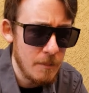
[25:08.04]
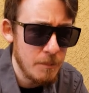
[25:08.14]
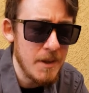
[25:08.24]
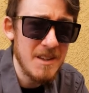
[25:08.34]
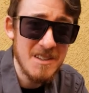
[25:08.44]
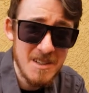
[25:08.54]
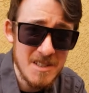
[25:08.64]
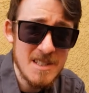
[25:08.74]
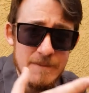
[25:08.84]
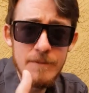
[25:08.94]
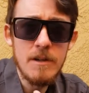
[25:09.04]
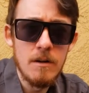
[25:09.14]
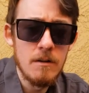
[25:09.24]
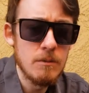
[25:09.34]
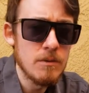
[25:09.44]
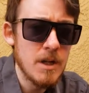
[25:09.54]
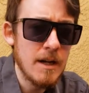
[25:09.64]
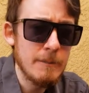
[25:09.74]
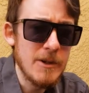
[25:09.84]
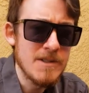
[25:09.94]
Being a sphere, we're
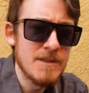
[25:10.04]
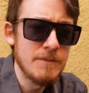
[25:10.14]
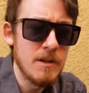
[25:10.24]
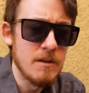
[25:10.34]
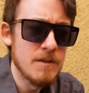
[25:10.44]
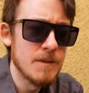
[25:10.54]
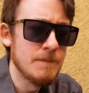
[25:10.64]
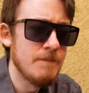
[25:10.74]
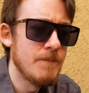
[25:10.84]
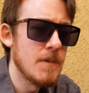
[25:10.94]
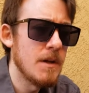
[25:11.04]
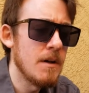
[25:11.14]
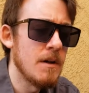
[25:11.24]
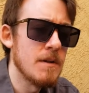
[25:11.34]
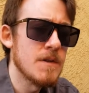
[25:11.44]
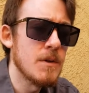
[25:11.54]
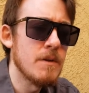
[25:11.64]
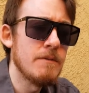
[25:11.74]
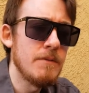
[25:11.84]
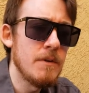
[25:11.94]
talking about spheres. So
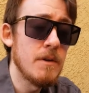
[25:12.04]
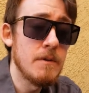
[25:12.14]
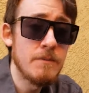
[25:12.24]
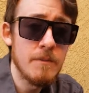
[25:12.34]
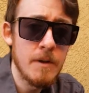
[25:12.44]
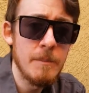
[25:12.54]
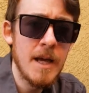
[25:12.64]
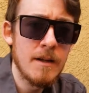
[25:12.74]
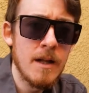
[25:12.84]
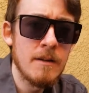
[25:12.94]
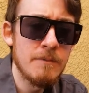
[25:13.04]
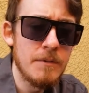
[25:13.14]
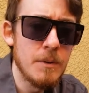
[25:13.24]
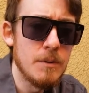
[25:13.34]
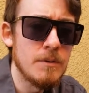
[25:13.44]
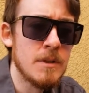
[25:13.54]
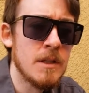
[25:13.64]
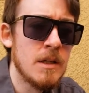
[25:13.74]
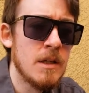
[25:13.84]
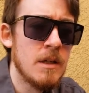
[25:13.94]
the magnetic field,
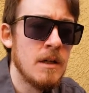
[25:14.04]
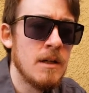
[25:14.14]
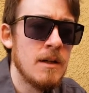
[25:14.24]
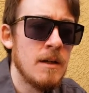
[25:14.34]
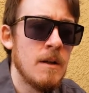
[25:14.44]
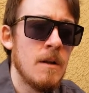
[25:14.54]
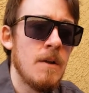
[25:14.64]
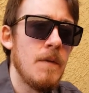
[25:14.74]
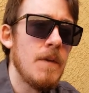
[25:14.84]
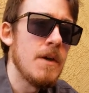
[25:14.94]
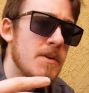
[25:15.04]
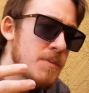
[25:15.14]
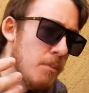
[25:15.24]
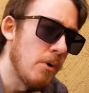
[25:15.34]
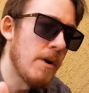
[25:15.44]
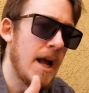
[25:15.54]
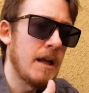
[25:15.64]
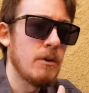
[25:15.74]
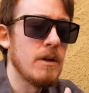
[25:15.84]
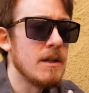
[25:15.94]
it's more
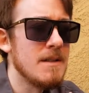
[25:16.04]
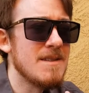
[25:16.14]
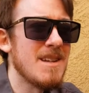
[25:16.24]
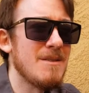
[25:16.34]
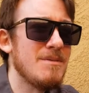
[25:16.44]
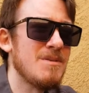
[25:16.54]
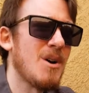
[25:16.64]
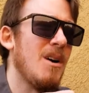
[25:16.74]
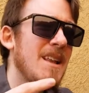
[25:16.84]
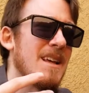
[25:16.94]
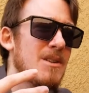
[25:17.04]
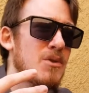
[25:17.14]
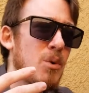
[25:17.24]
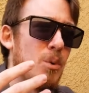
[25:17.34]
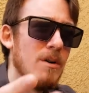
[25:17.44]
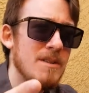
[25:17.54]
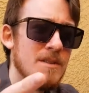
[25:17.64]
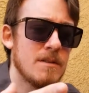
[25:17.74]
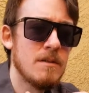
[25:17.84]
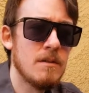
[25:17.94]
accurate. Instead of calling it a torus,